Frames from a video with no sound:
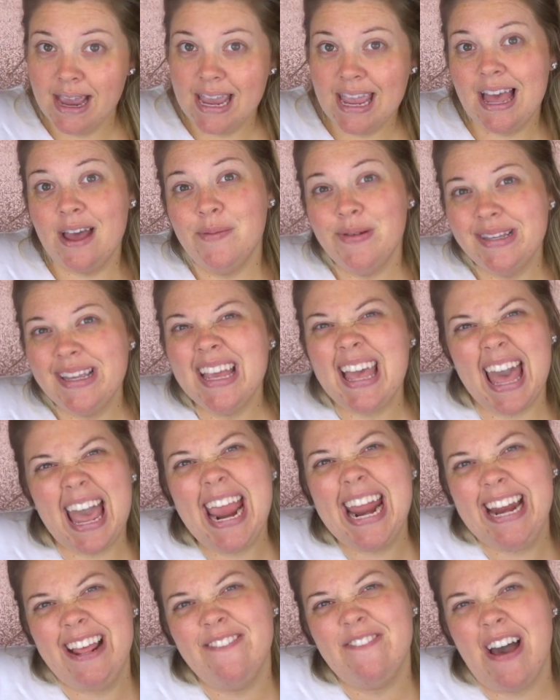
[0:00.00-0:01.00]
Yeah, it was like
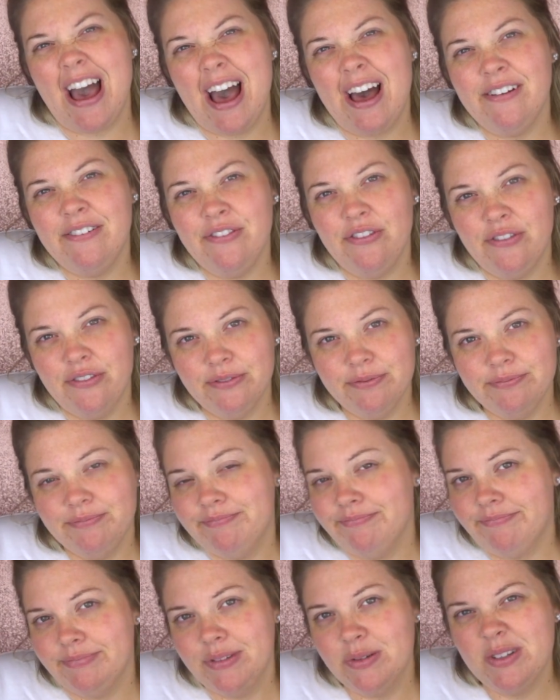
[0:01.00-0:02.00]
85,
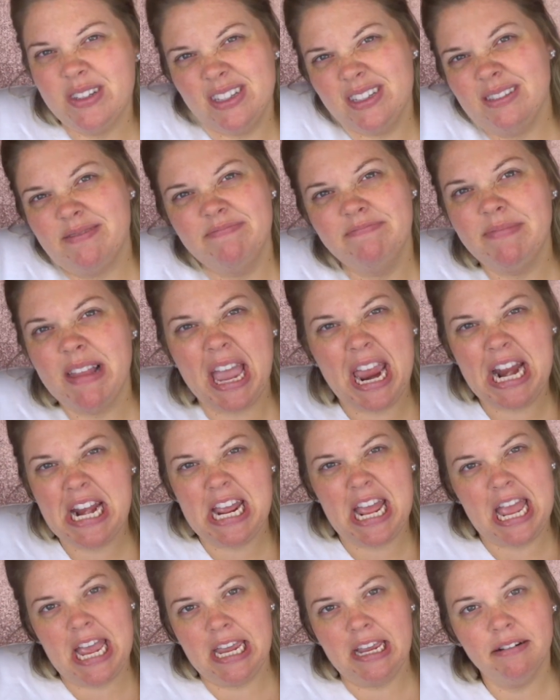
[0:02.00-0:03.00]
it was
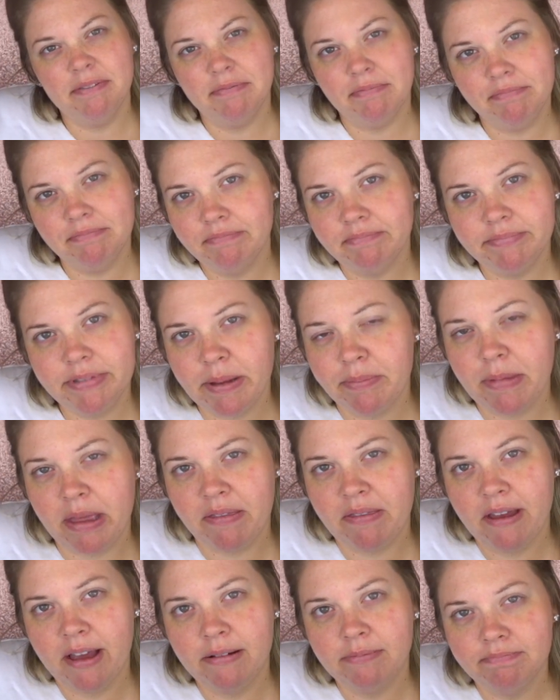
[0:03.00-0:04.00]
88, something
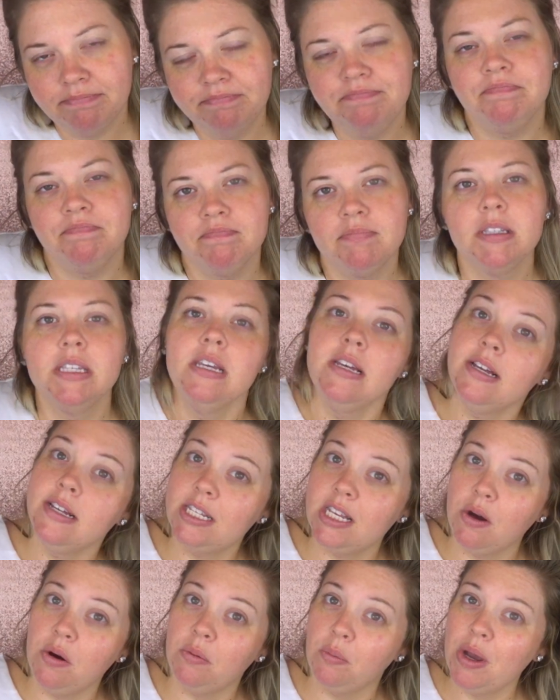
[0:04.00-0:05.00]
like that.
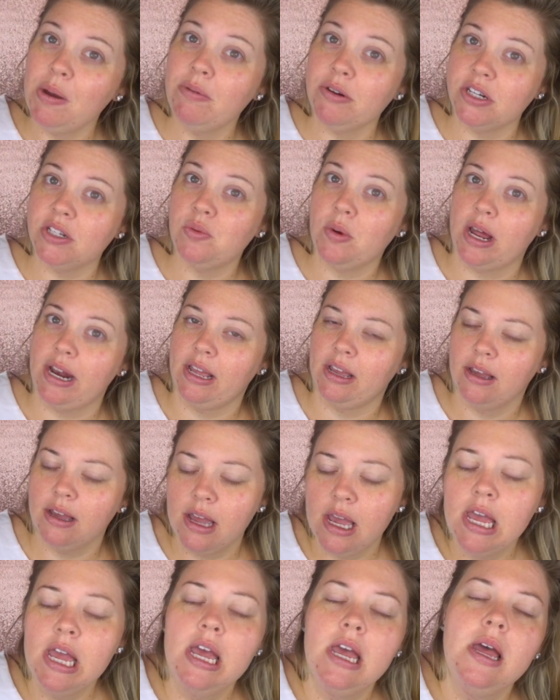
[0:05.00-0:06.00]
So we were sweating,
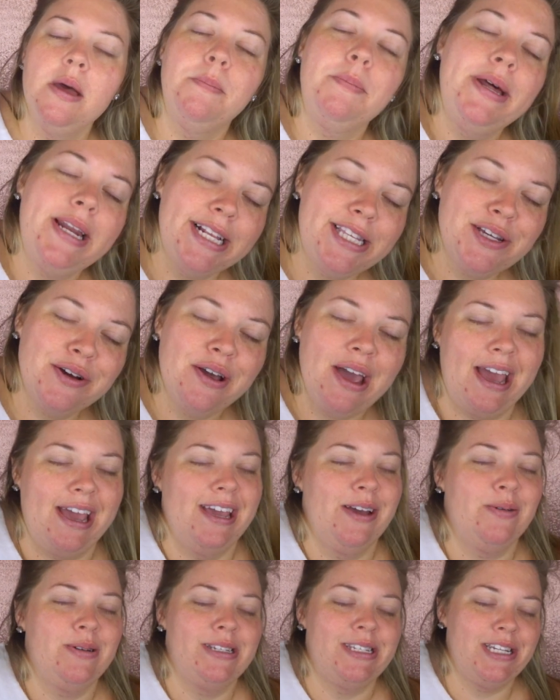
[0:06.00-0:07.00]
but it's
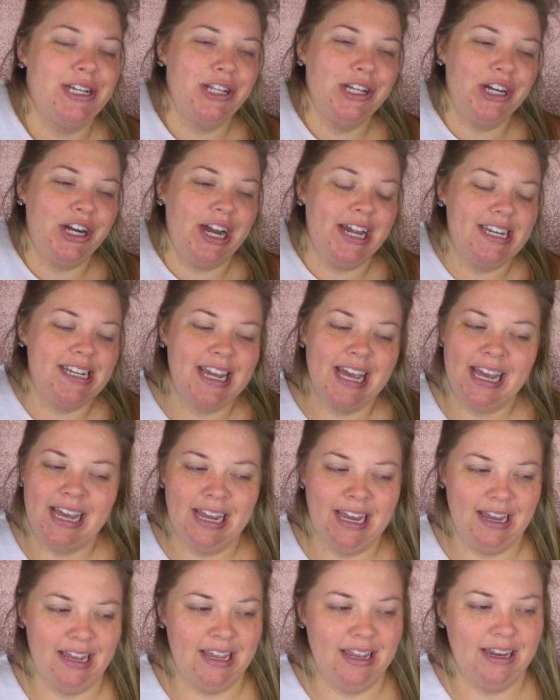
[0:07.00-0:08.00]
okay. It was still a great
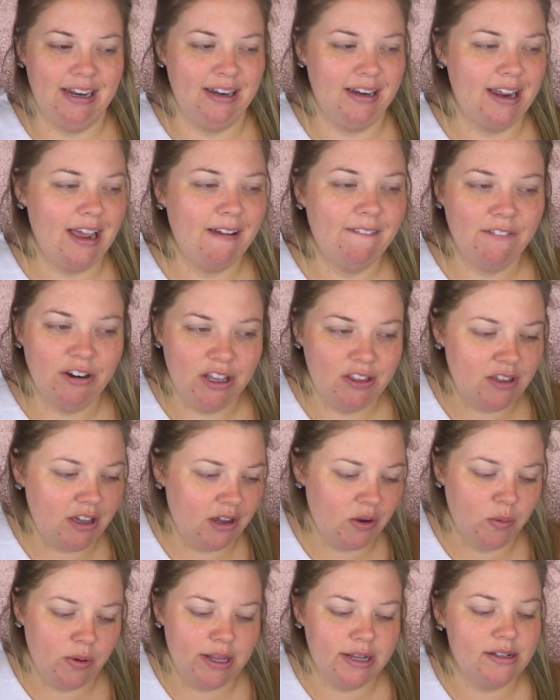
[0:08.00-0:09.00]
day and
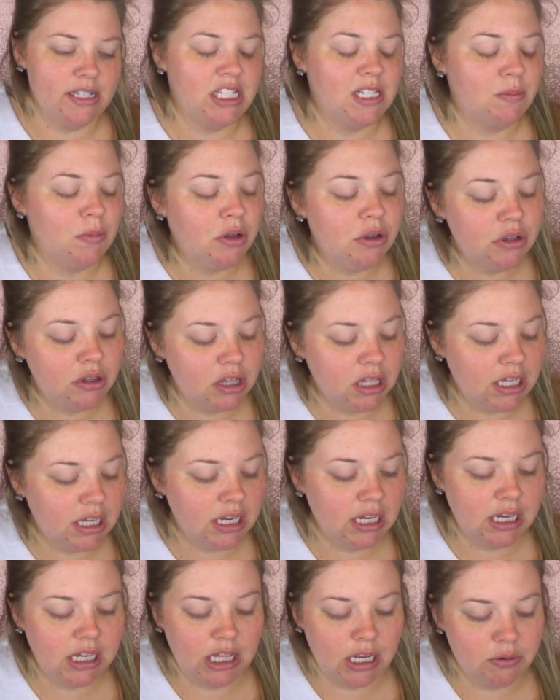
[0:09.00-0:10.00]
everything went
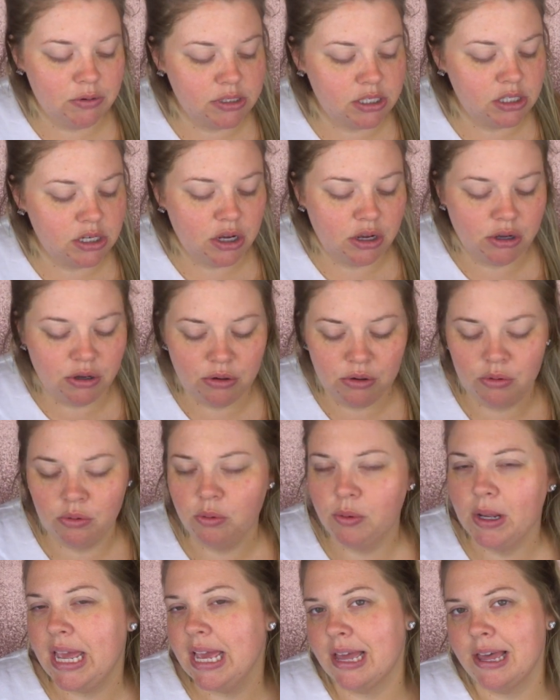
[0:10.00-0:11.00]
smoothly. There was
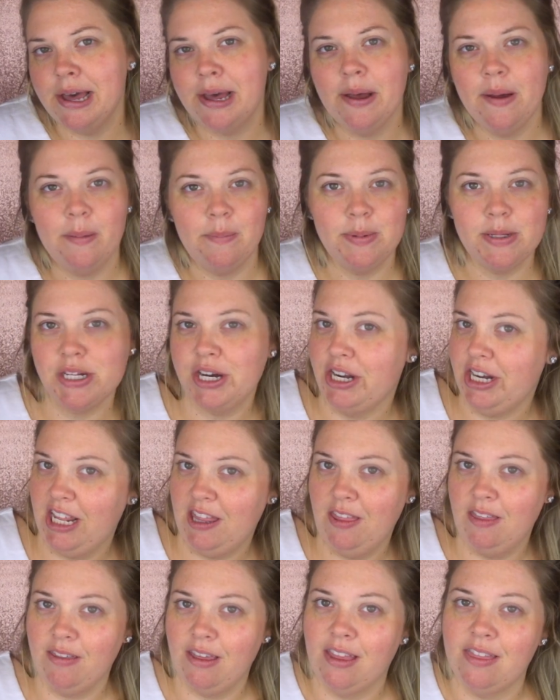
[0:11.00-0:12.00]
no hiccups or
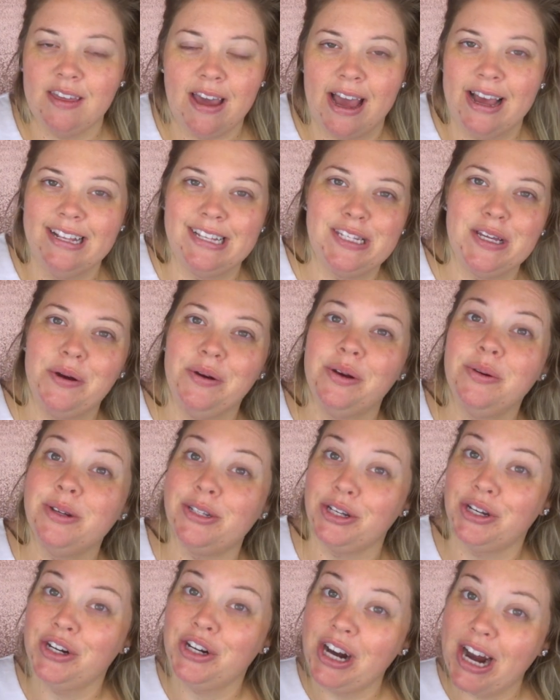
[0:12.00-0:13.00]
anything like that. So it
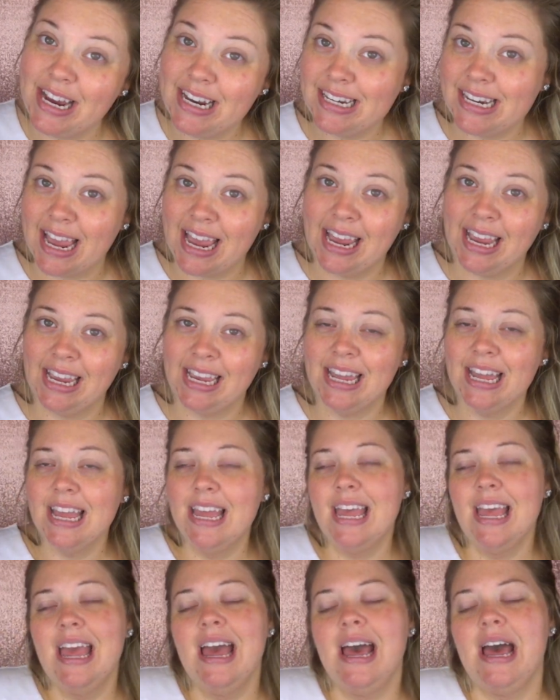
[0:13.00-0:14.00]
was a great day.
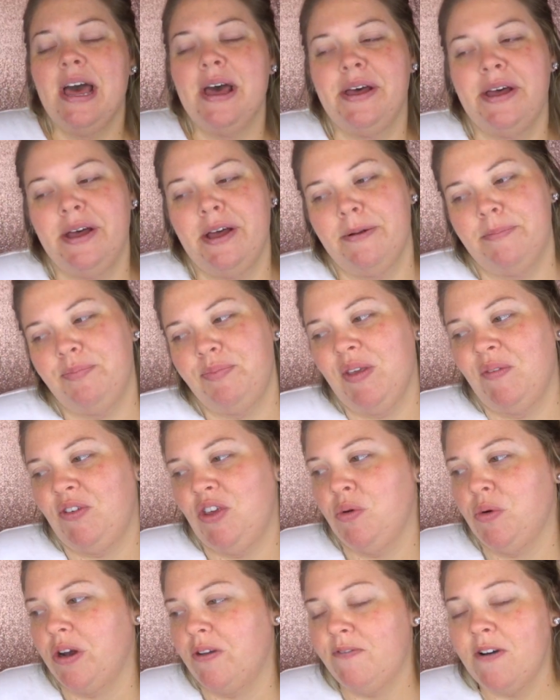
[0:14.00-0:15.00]

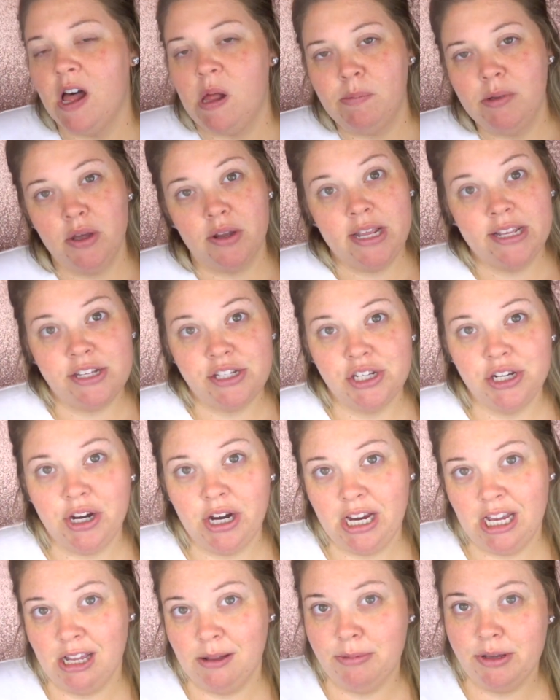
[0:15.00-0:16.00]
If you want to follow me on
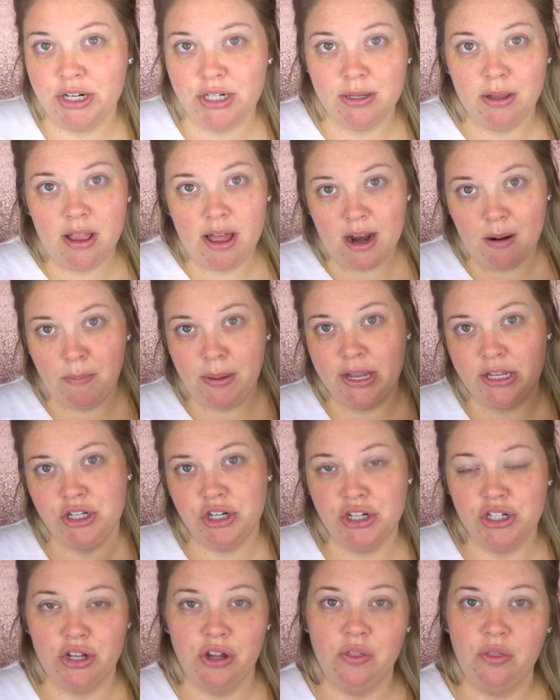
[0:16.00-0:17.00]
Instagram, there's a lot of
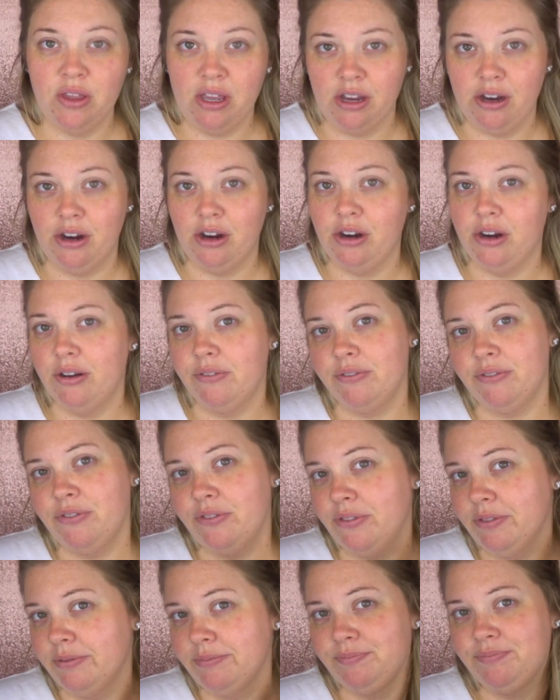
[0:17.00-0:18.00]
pictures on there
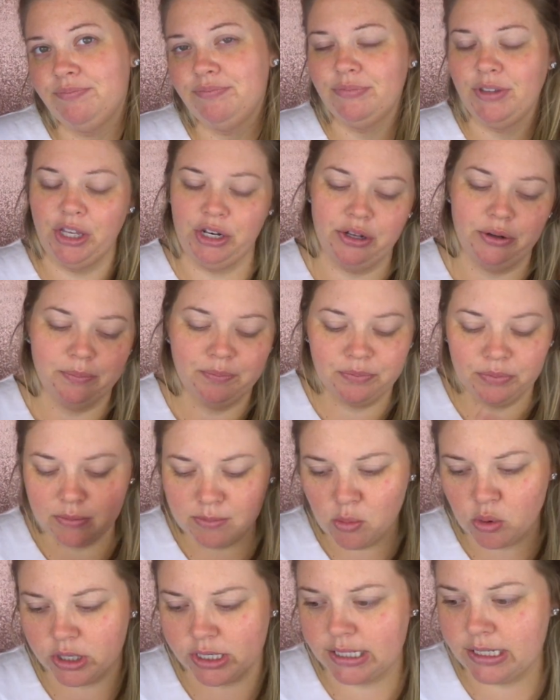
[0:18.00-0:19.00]
of, you know,
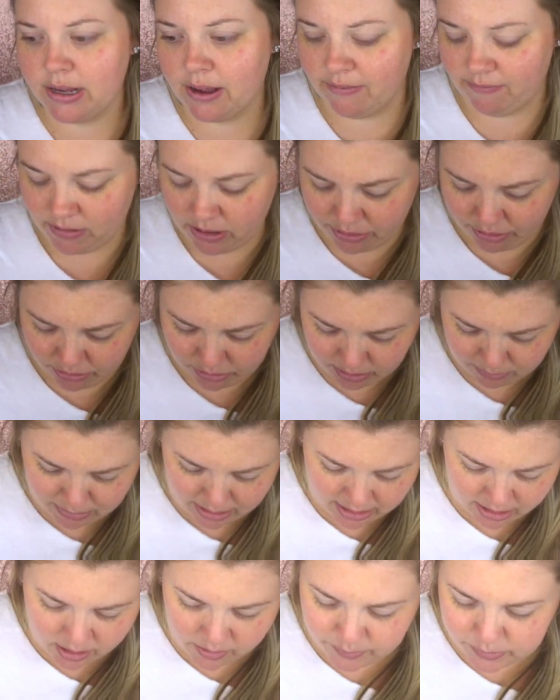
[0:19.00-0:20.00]
more stuff other than
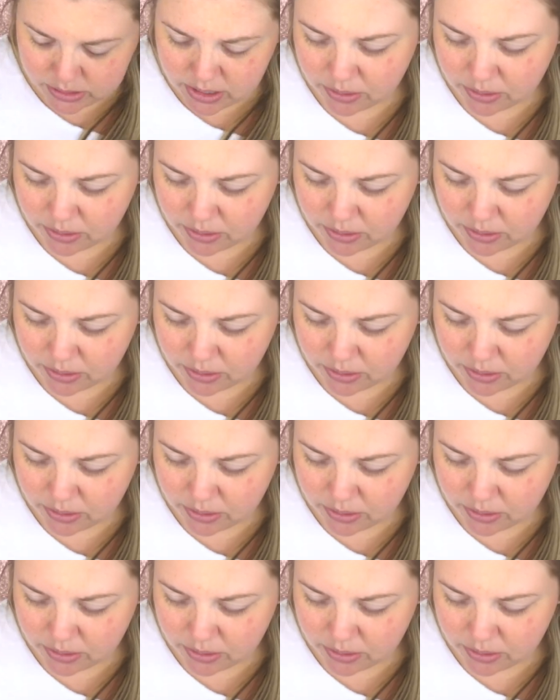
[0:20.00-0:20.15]
makeup.